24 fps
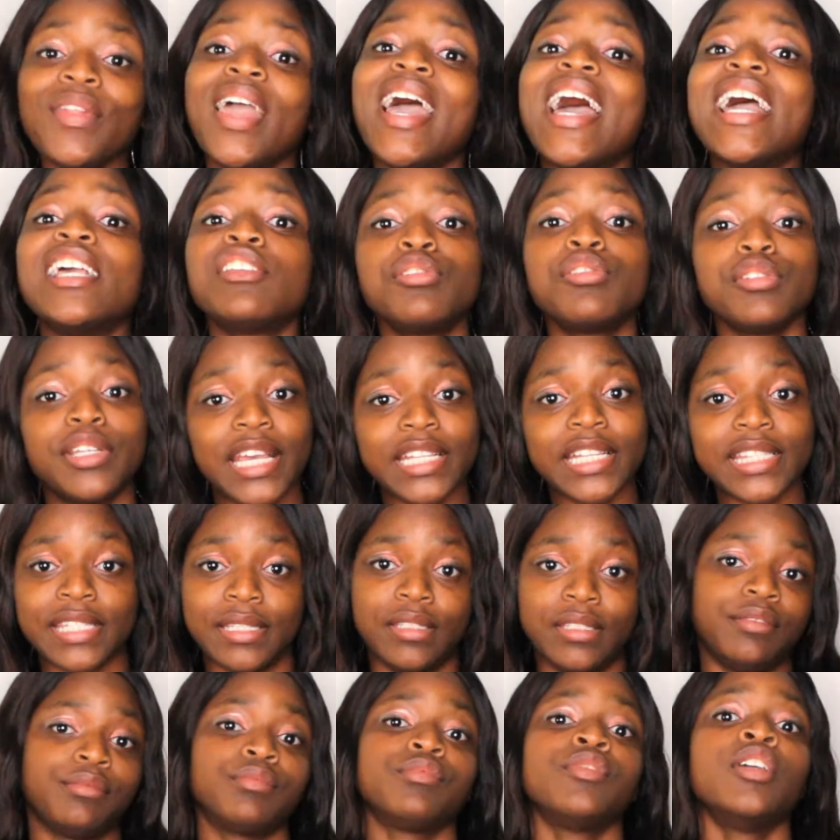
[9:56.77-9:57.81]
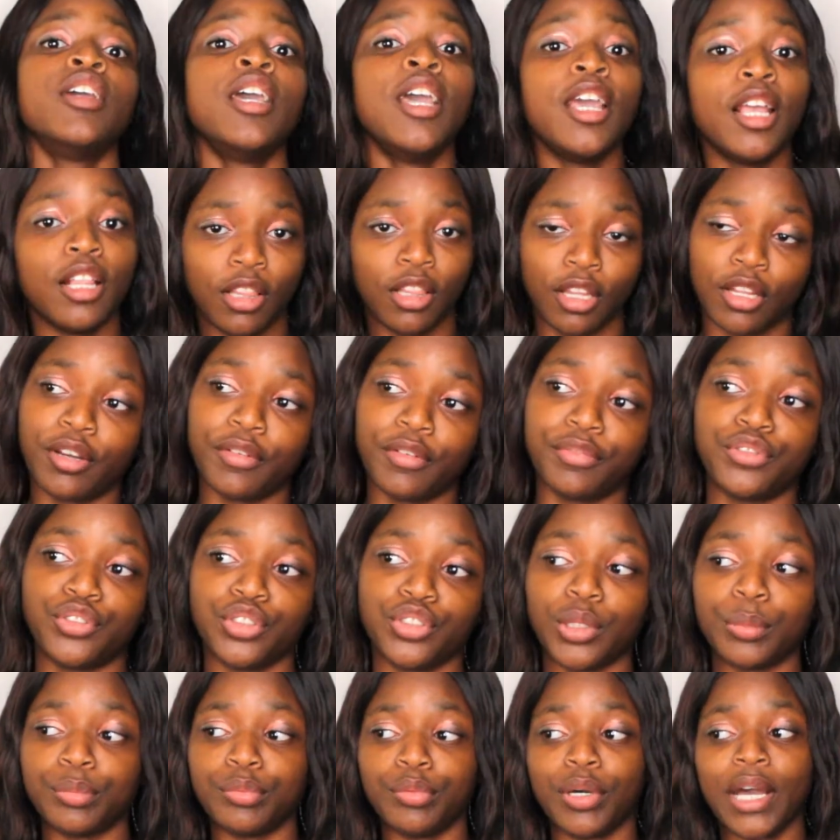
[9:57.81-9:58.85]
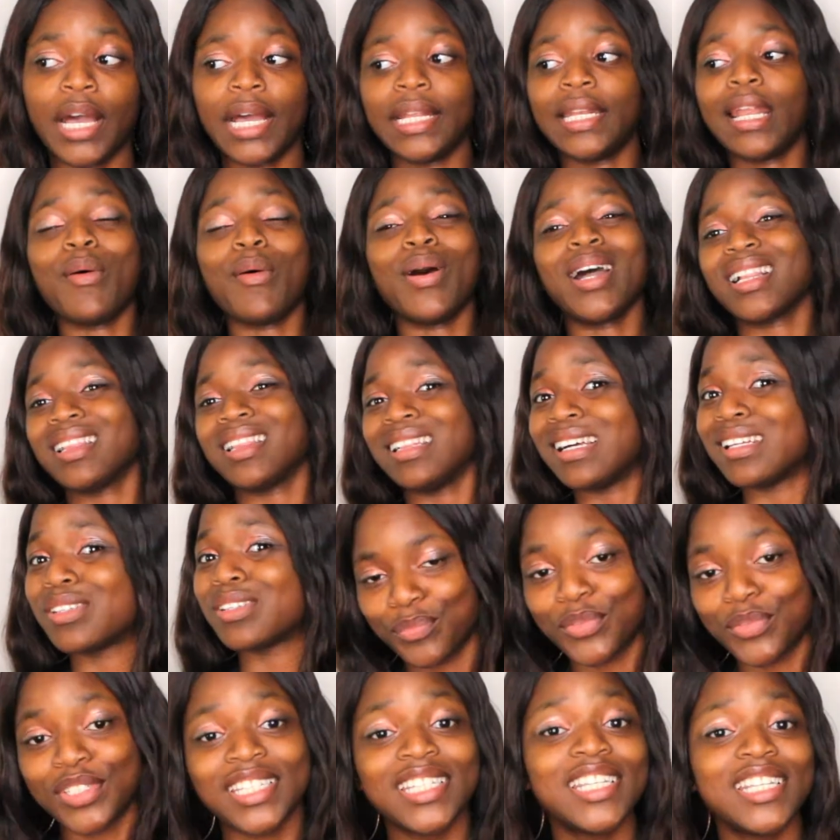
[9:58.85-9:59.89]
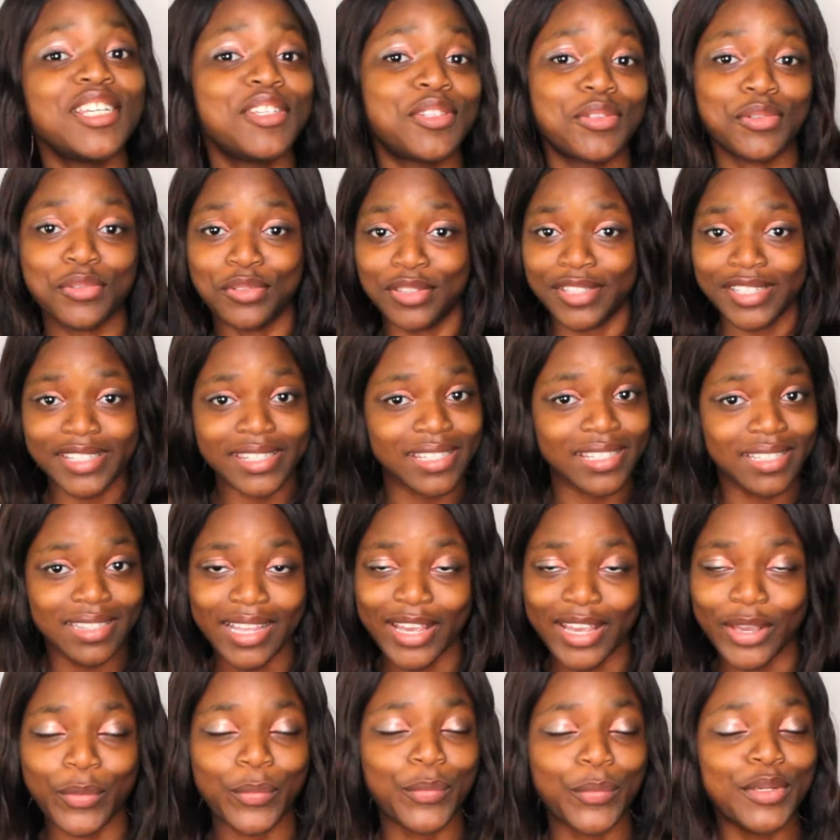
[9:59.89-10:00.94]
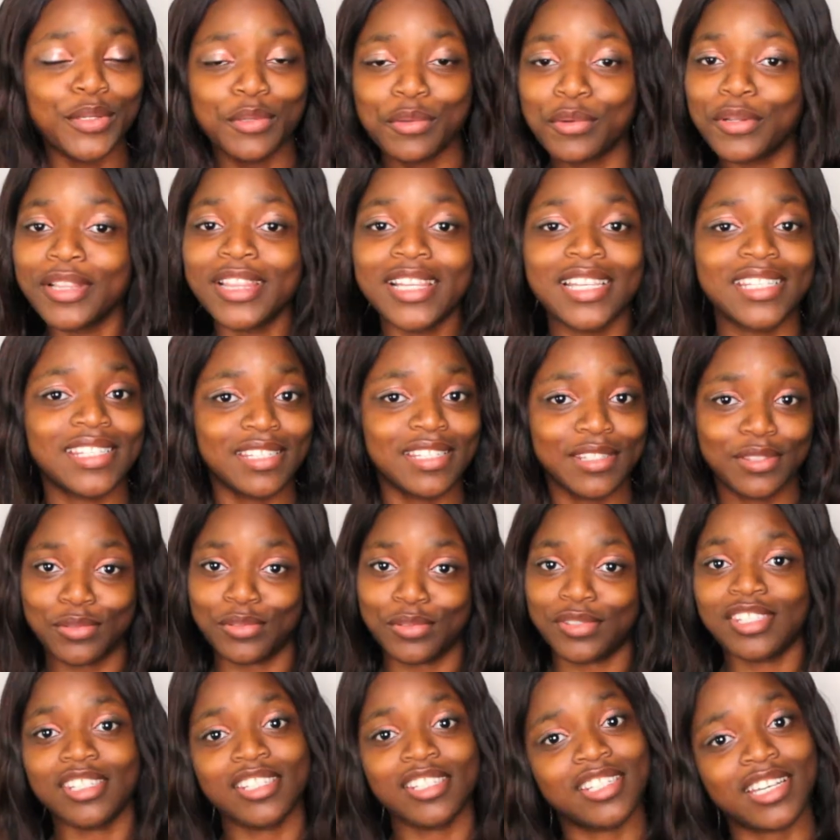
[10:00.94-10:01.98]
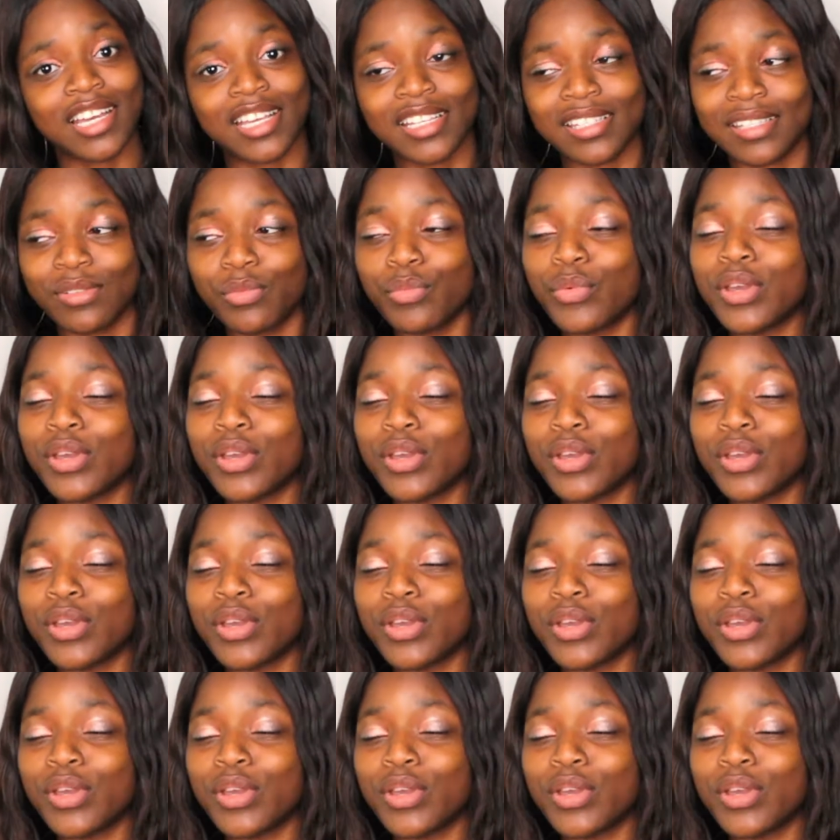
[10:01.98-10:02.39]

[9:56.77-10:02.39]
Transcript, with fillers: I used to get in a lot of trouble and our class we didn't used to listen like we don't listen to teachers